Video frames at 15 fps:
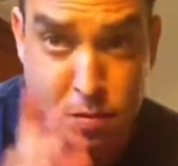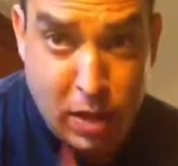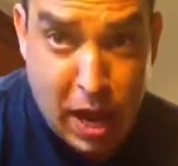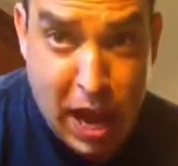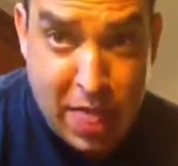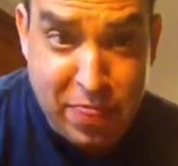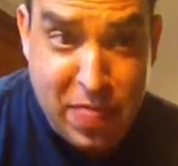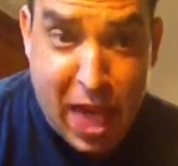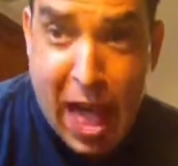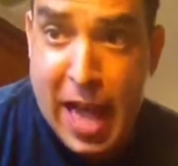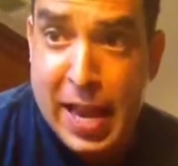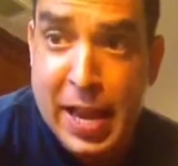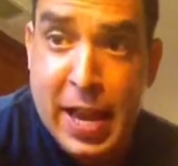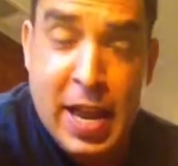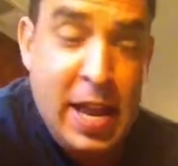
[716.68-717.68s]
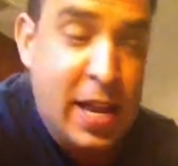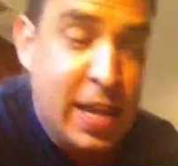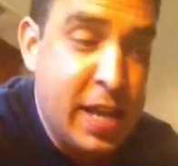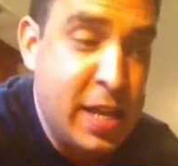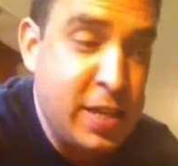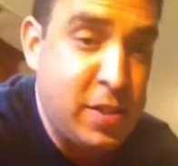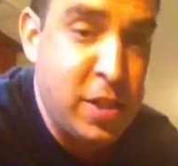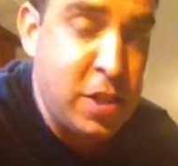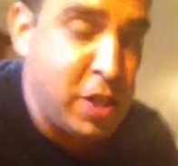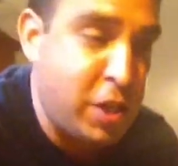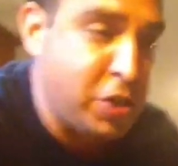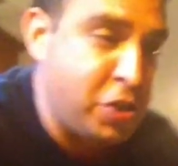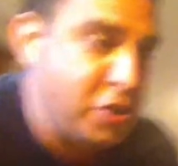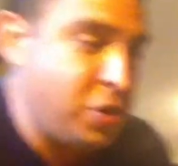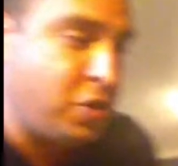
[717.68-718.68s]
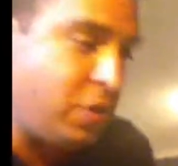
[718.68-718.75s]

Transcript: And that is the dish.